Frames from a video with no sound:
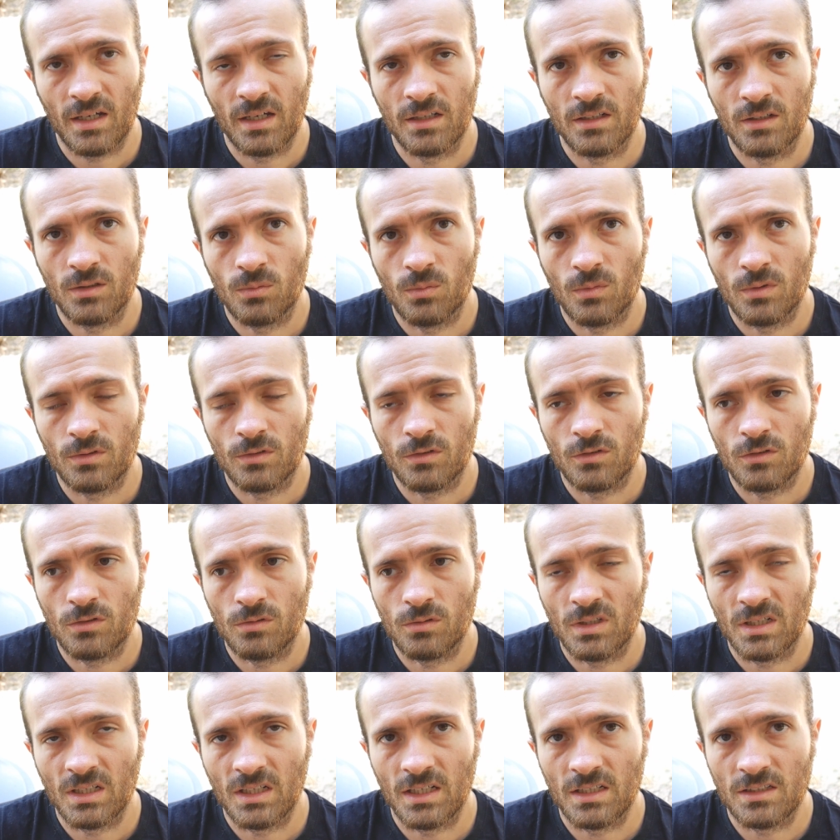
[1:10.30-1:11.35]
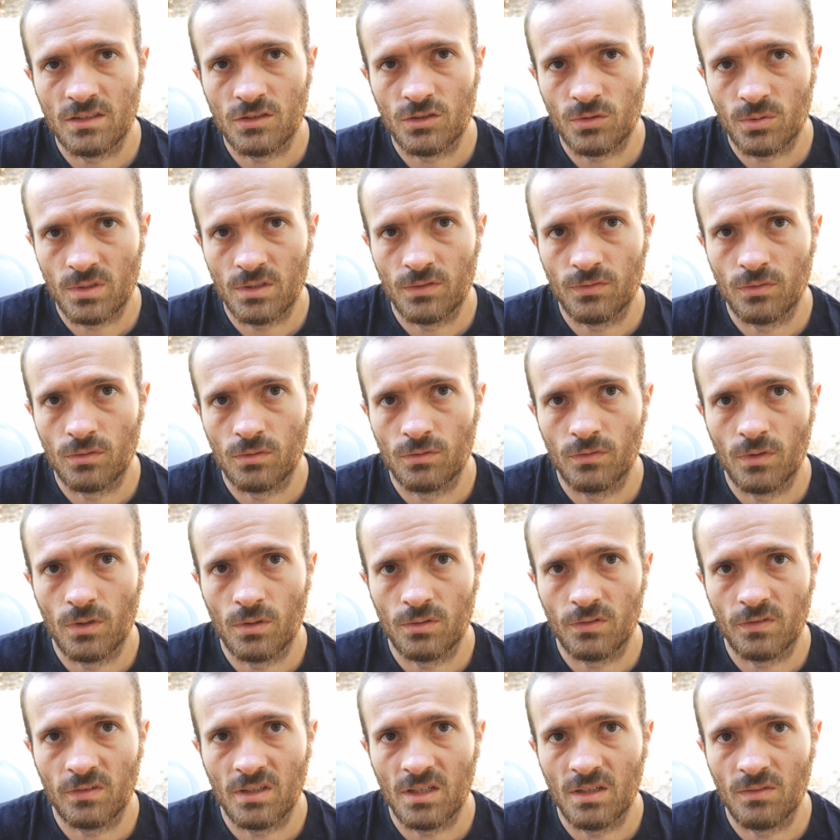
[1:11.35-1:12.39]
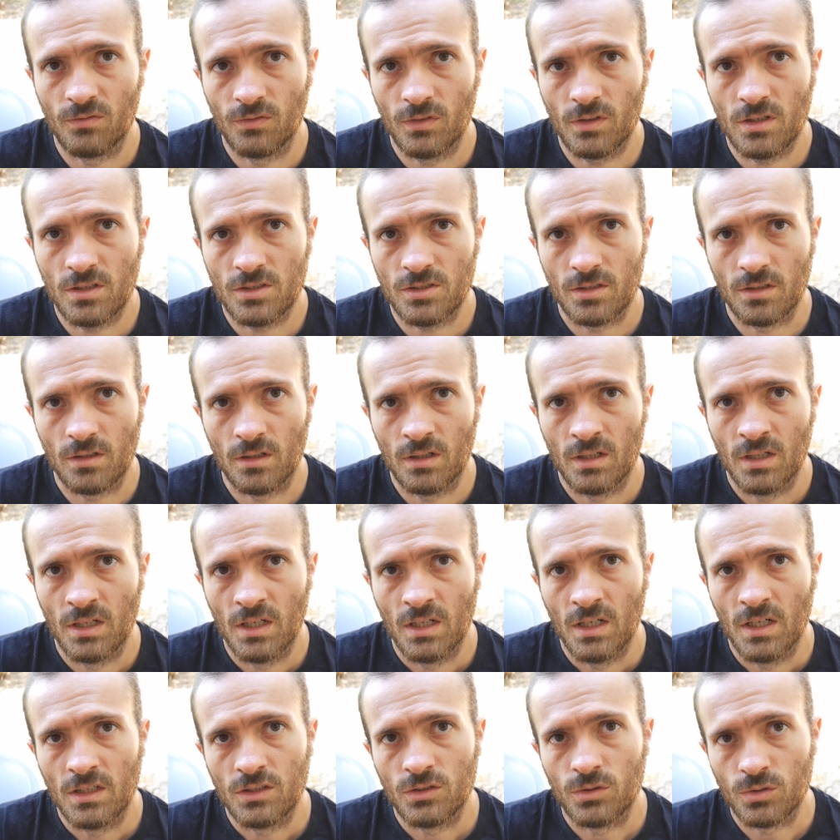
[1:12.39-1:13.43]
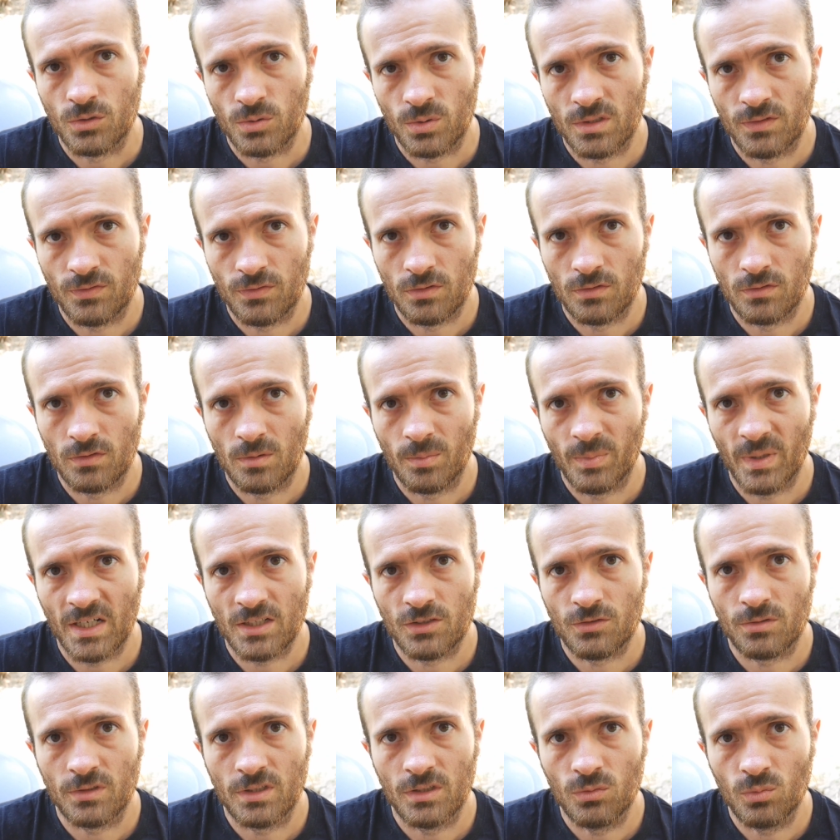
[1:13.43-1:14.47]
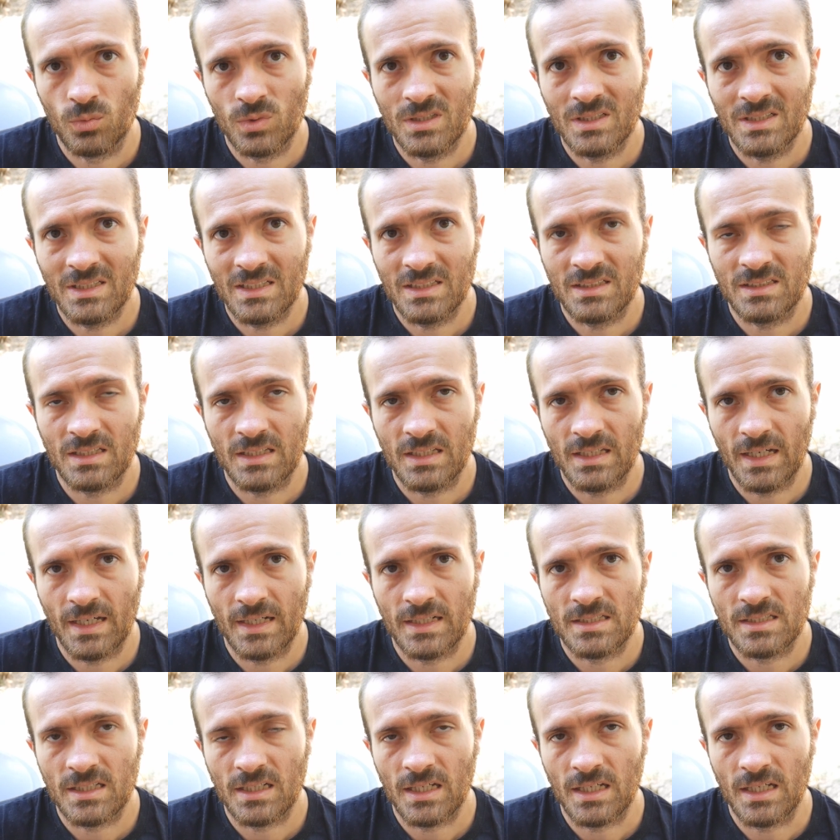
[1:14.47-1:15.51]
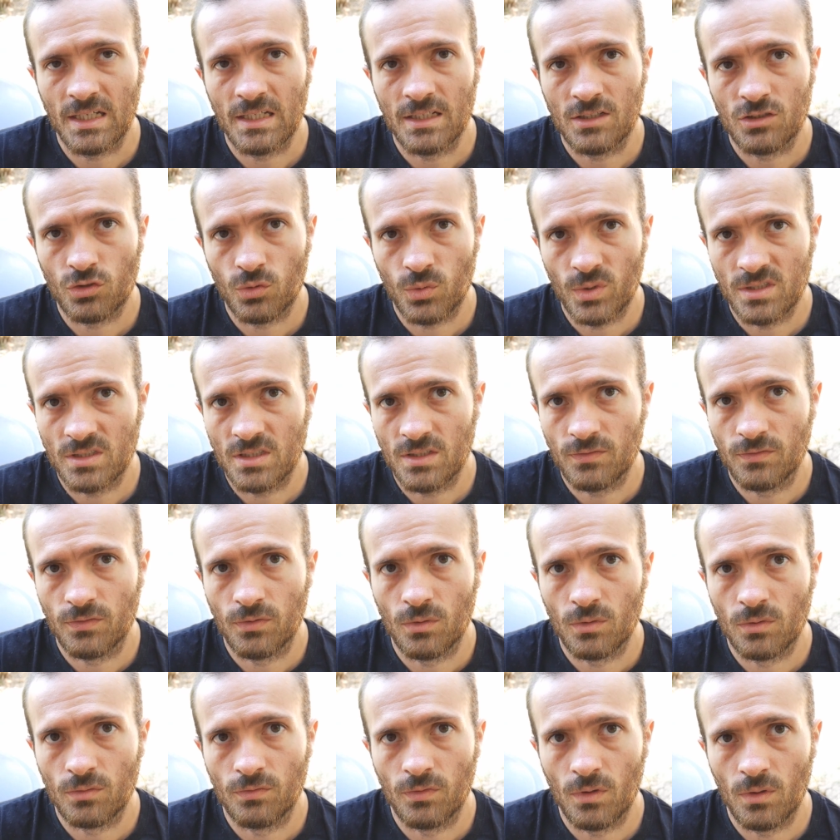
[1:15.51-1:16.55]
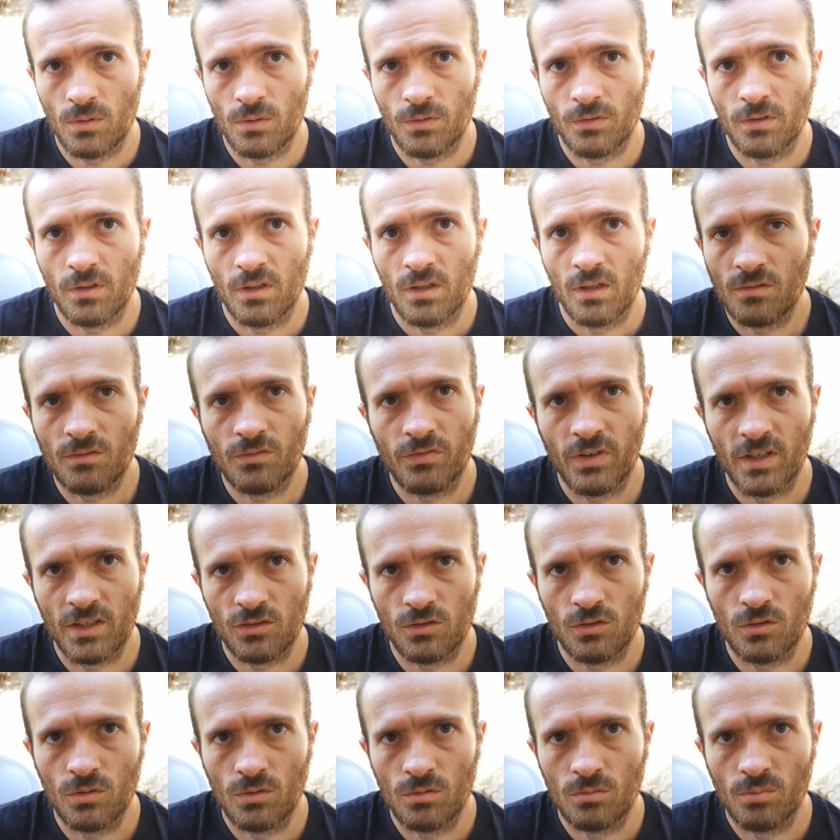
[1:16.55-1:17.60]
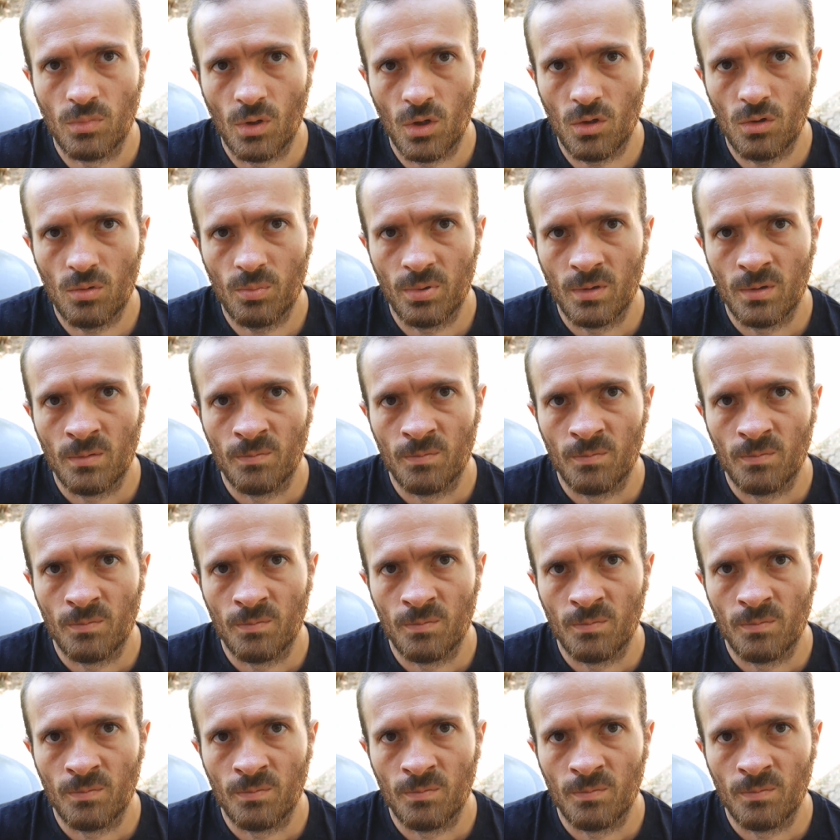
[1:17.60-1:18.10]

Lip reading: and you want to connect a 24-volt inverter to a 24-volt battery, you will need to get a 24-volt Festoon bulb.